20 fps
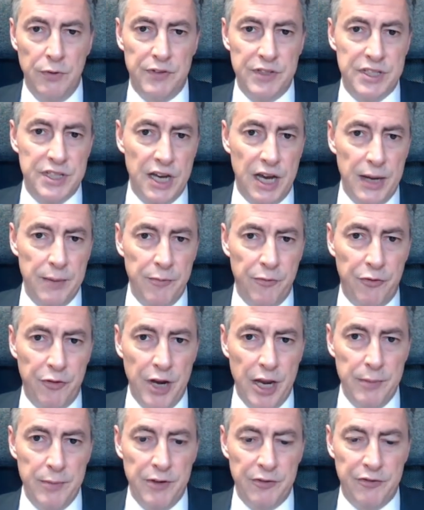with a time
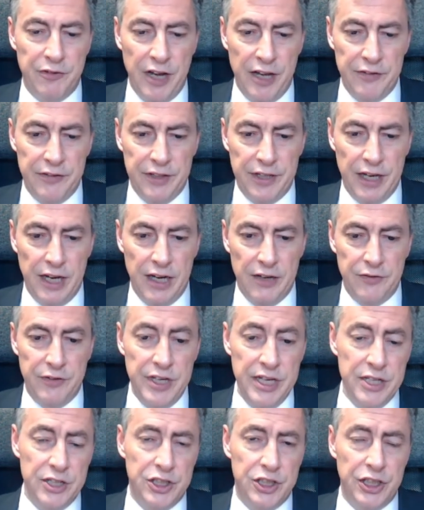frame of
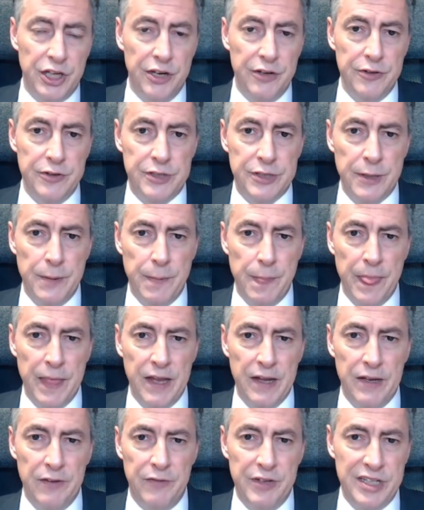5.5 years shows,
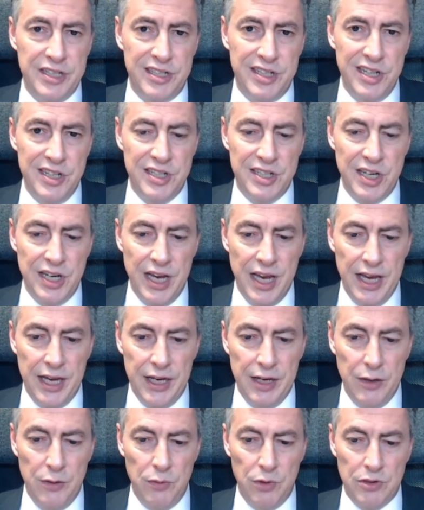this
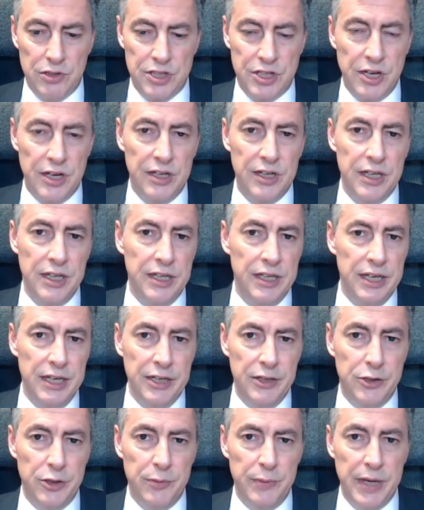TCA will certainly
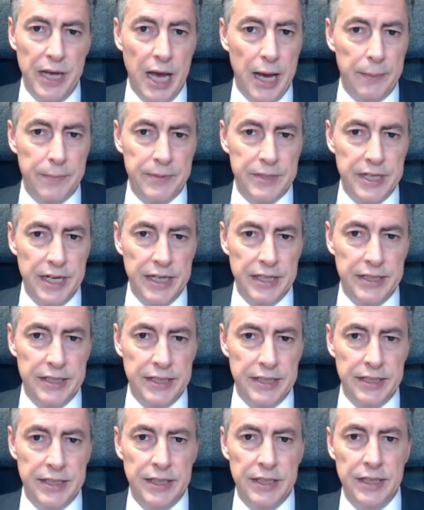need to be
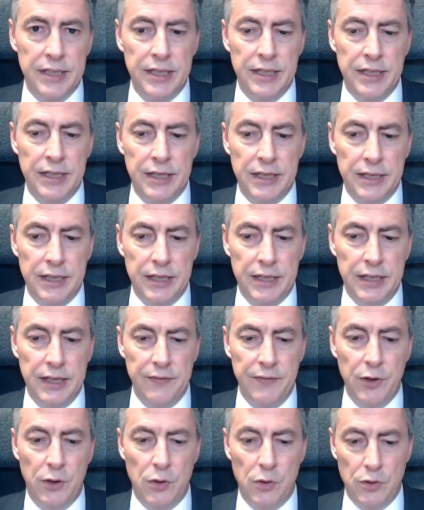updated
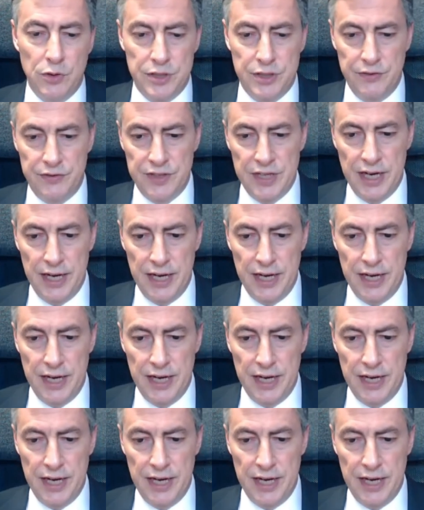in the course